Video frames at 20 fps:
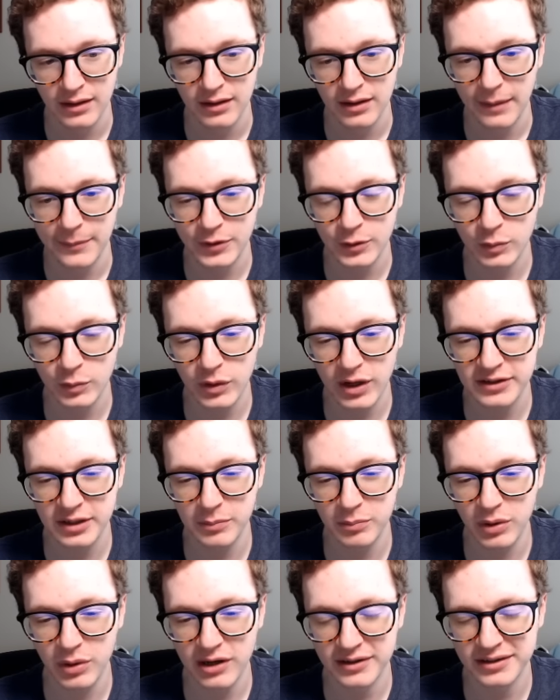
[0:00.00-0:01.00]
I'm surprised
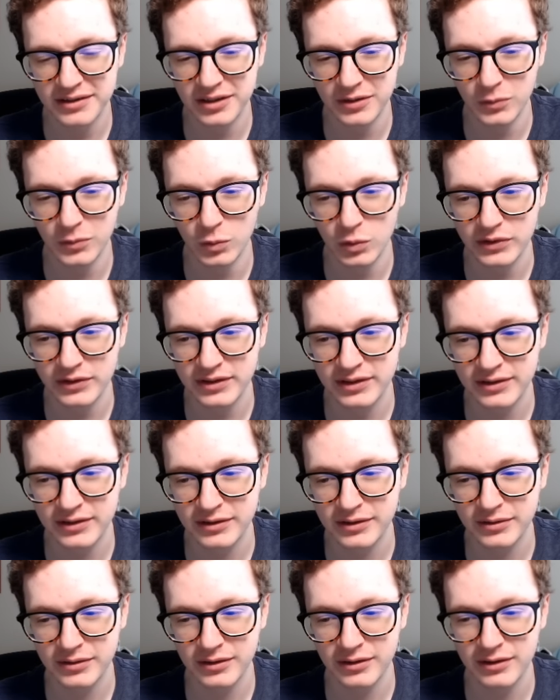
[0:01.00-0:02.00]
that Buxton
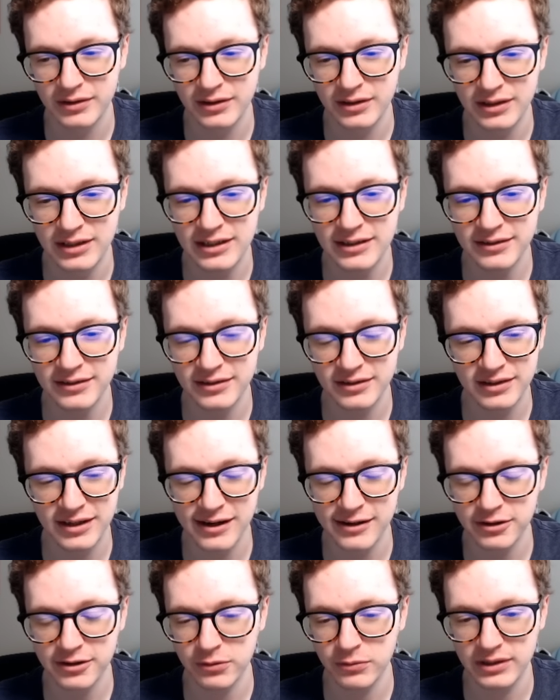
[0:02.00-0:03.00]
was the easiest
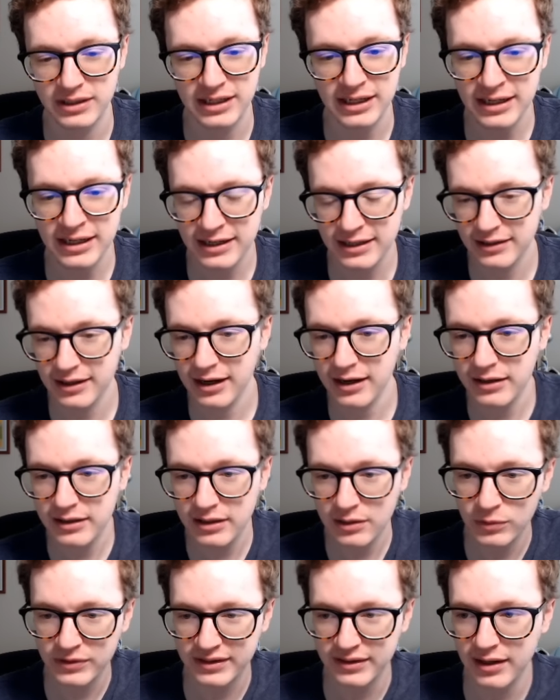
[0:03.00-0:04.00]
answer to get.
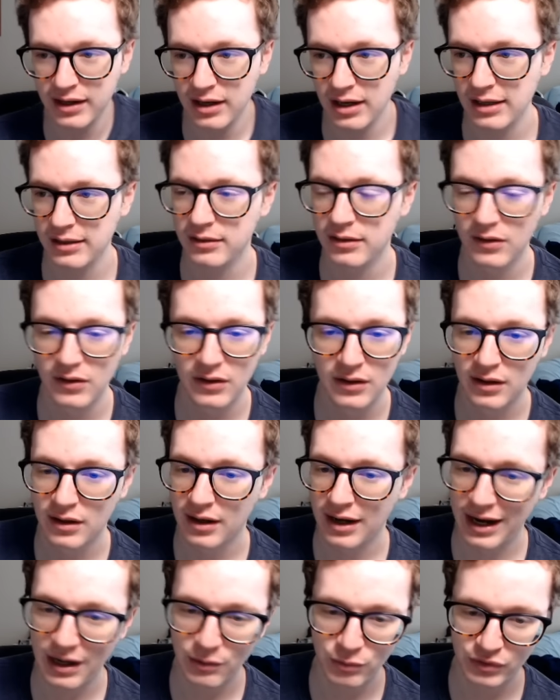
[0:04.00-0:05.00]
He was not.
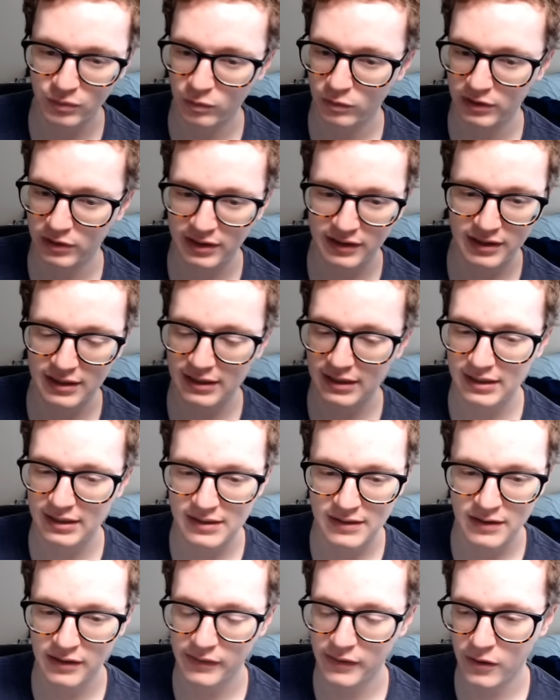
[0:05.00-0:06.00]
I was really
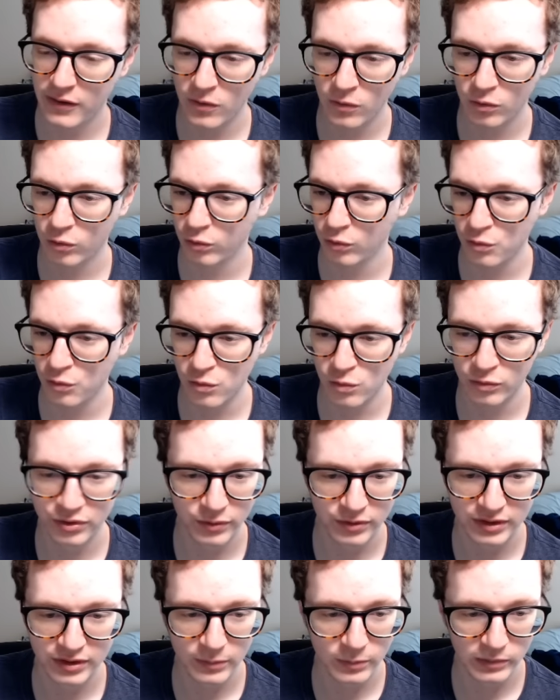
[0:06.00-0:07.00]
thinking, Cruz
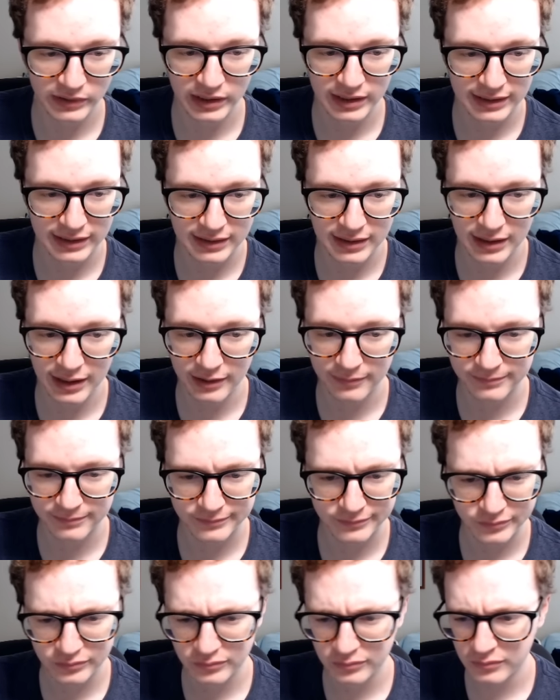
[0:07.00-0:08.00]
or someone like that
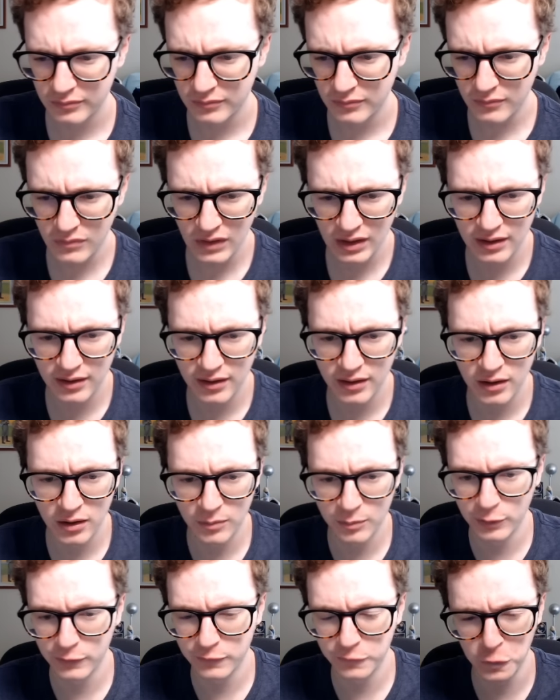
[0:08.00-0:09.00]

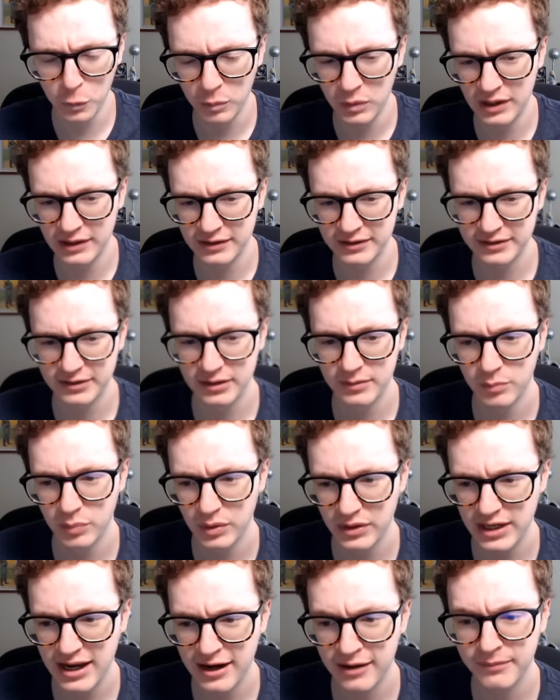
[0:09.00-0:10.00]
before Buxton.
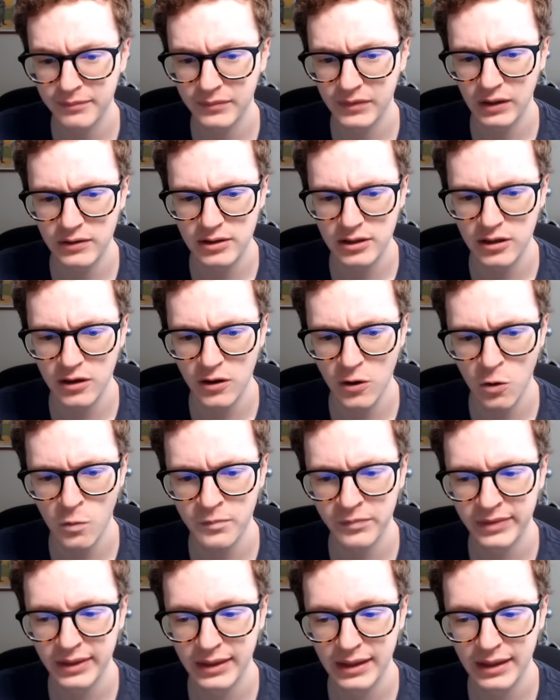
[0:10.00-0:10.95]
But yeah, there you go.